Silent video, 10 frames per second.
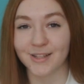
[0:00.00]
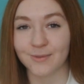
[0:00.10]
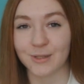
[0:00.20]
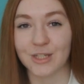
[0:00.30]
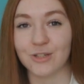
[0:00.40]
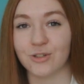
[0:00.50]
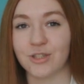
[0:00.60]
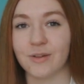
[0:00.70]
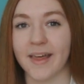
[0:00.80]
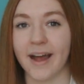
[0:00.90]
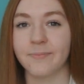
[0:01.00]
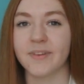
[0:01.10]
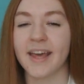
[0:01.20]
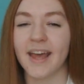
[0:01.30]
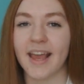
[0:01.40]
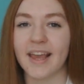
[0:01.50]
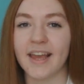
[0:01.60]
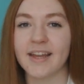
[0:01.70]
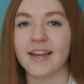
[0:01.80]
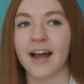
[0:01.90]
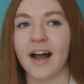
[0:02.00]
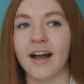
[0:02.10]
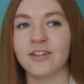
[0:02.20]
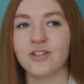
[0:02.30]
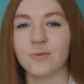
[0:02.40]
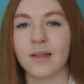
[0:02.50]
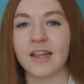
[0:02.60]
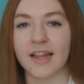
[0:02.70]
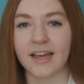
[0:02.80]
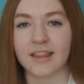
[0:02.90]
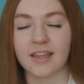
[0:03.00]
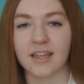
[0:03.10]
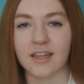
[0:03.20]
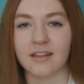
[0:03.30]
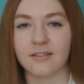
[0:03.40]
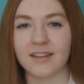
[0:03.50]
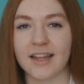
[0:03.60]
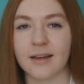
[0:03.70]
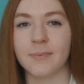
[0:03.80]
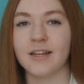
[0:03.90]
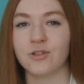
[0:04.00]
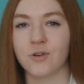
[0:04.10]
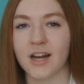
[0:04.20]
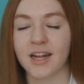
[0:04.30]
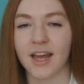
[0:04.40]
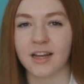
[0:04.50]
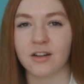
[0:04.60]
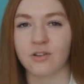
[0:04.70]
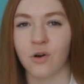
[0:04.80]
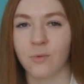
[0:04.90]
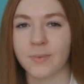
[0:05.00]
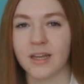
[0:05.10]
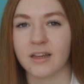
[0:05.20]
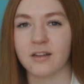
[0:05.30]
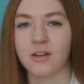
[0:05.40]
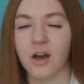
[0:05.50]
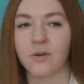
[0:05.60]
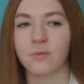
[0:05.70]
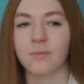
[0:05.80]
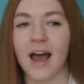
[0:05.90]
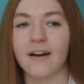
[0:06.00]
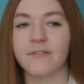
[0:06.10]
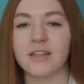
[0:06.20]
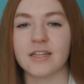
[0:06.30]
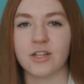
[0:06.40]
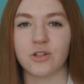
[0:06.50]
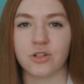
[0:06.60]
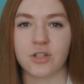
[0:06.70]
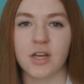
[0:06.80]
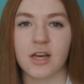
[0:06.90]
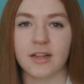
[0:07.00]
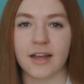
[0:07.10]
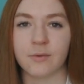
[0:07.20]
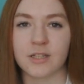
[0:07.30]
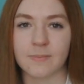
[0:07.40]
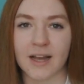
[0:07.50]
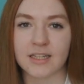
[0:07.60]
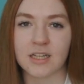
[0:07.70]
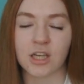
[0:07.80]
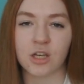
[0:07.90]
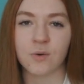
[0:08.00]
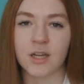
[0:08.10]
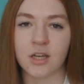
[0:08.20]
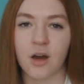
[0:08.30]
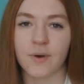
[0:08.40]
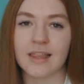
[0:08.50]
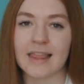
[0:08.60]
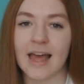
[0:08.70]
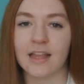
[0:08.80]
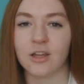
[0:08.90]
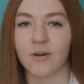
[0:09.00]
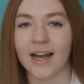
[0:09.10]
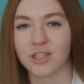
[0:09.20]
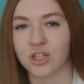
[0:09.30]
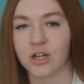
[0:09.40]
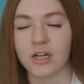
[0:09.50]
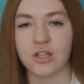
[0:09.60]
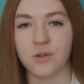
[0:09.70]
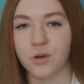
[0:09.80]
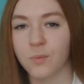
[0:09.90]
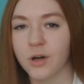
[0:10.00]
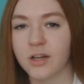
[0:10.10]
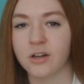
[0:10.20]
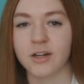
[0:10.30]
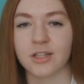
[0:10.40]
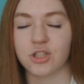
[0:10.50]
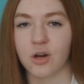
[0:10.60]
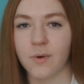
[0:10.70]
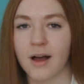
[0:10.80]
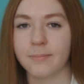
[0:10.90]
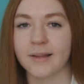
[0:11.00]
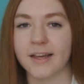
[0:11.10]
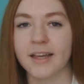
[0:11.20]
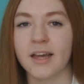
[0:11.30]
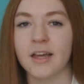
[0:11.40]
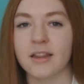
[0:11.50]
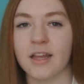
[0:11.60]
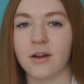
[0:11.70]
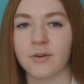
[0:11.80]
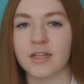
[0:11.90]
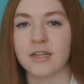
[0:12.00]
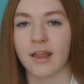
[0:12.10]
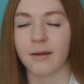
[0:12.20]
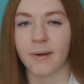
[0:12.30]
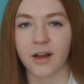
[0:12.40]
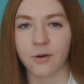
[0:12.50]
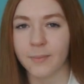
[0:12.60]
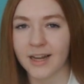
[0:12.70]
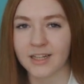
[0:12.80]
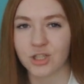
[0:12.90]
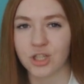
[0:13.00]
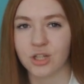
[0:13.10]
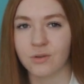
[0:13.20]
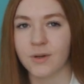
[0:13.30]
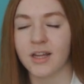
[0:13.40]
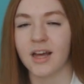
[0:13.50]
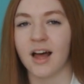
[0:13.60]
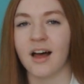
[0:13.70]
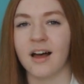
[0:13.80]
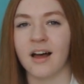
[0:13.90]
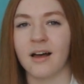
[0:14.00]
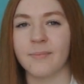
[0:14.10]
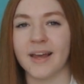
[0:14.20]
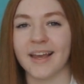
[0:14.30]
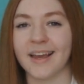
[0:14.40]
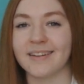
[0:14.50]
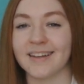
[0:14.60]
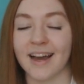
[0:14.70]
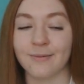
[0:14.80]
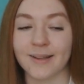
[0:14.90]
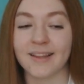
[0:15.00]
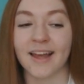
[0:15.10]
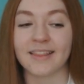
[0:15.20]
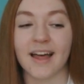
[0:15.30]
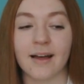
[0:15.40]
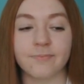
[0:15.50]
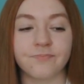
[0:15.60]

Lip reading: when your teachers do that. And I just really like being treated like an adult, have the teachers like respecting you and knowing that you actually are going to do your work, you're going to show up, like they don't need to like micromanage you, and yeah, I really like that.